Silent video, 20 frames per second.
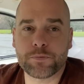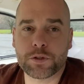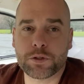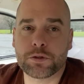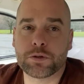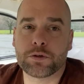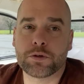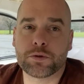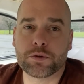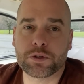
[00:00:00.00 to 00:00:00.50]

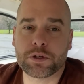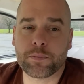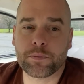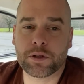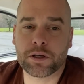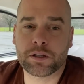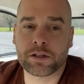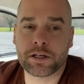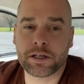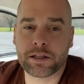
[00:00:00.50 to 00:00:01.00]
to do
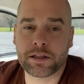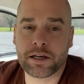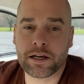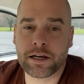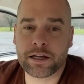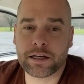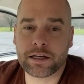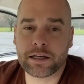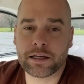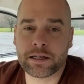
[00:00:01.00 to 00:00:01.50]
something like
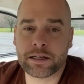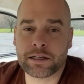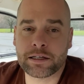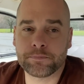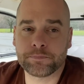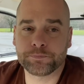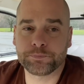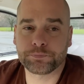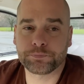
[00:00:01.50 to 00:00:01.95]
that. And